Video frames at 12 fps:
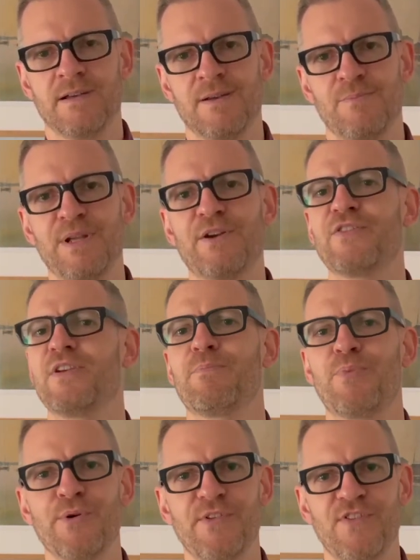Because it
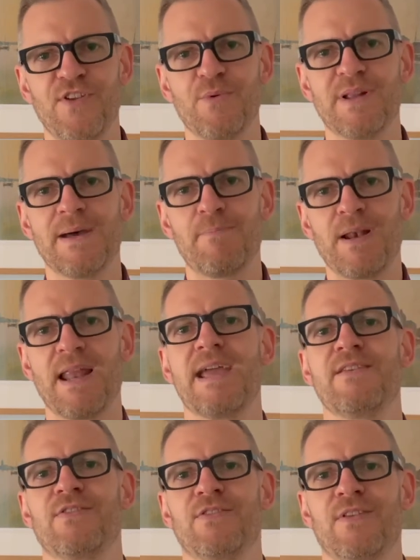puts you in a
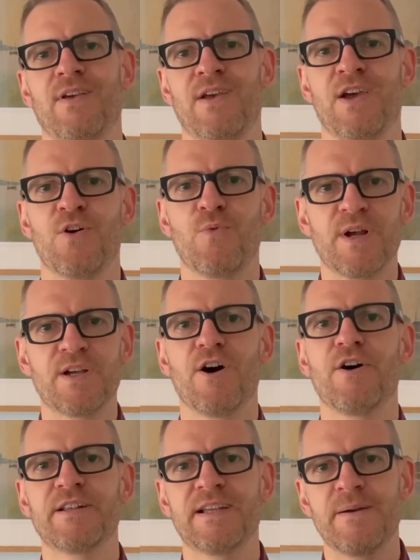place where
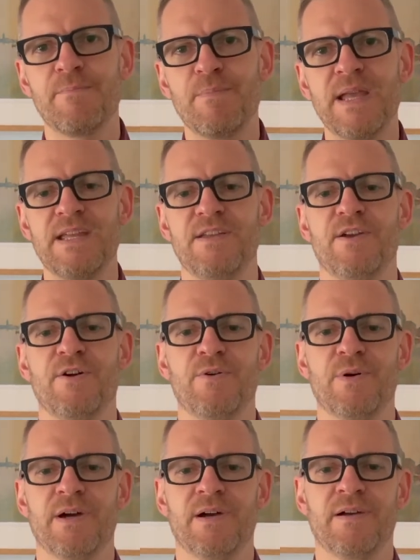God can meet you
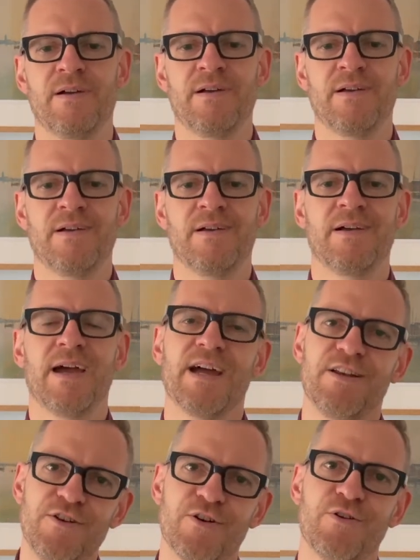
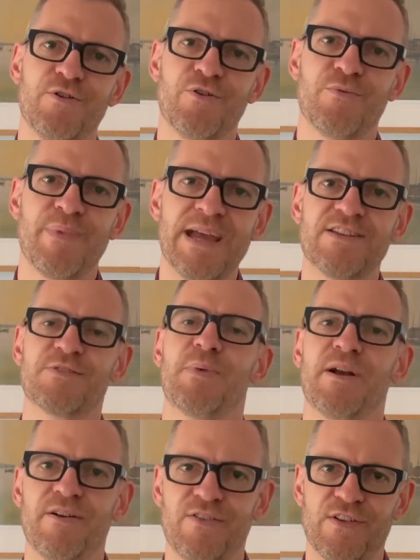and you may
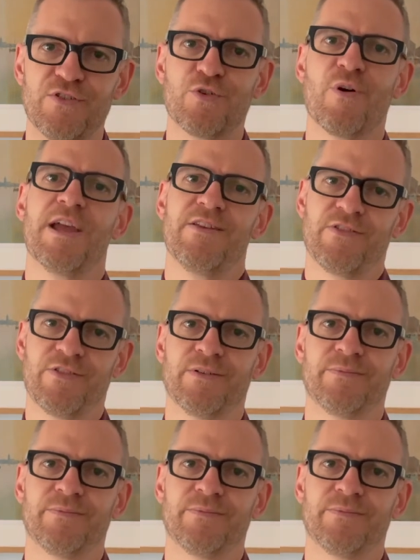experience his grace.